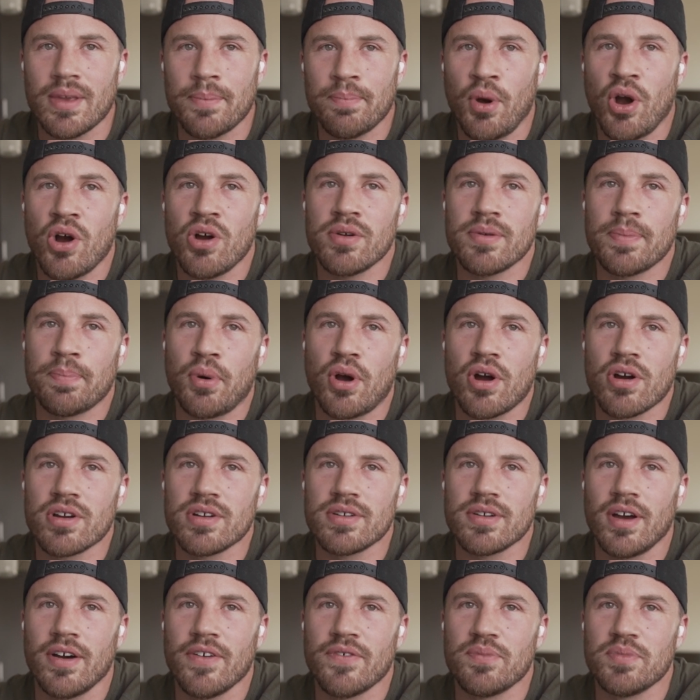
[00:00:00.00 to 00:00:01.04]

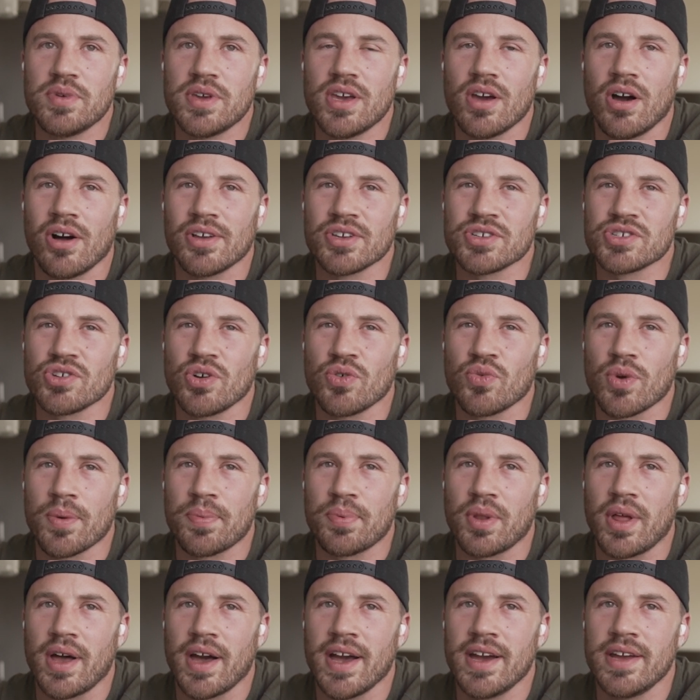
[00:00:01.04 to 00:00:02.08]
Part of me also
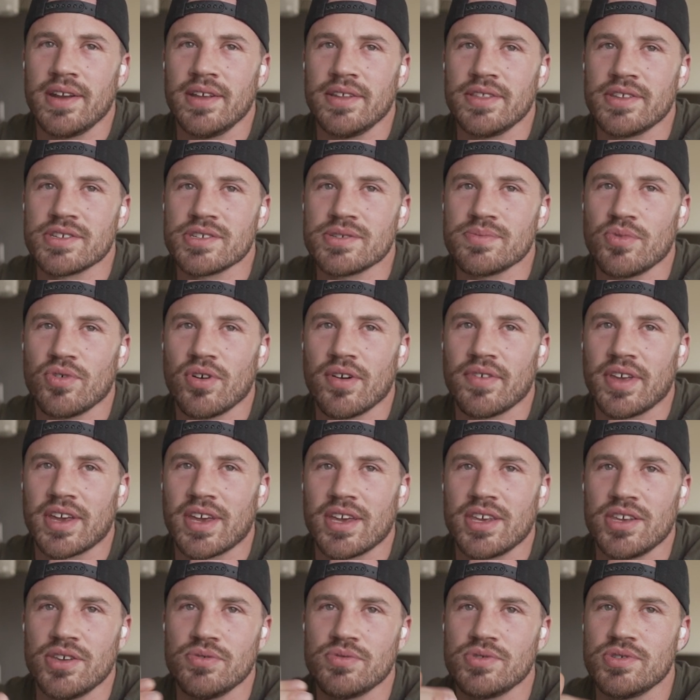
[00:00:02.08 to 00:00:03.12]
replied, and this is more of like
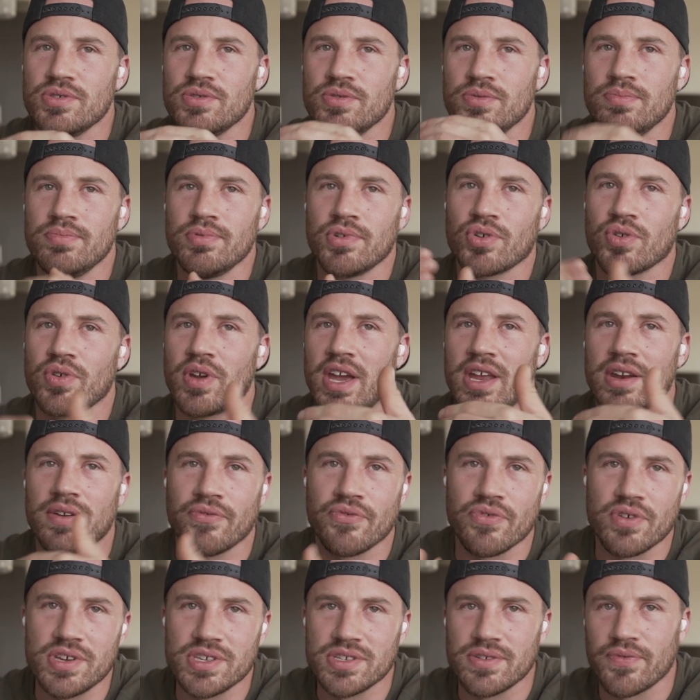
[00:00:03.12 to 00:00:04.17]
a YouTube
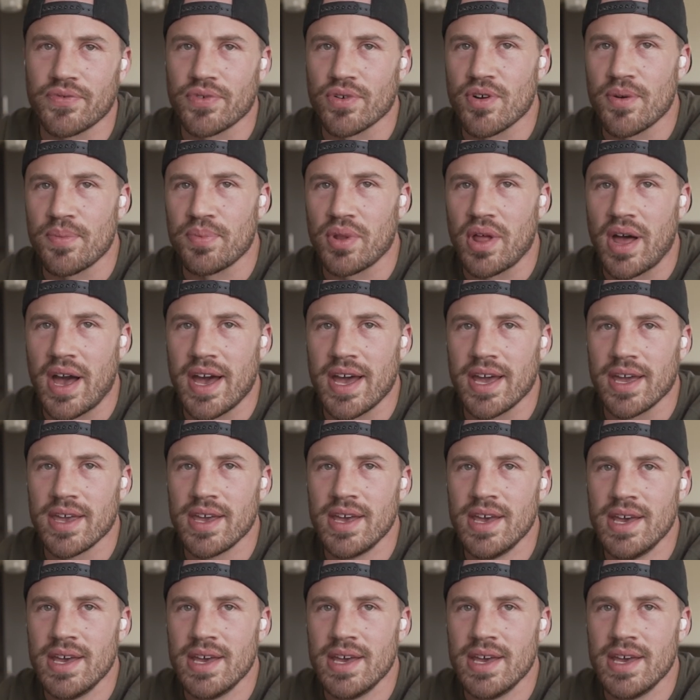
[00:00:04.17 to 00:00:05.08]
creative reason for replying,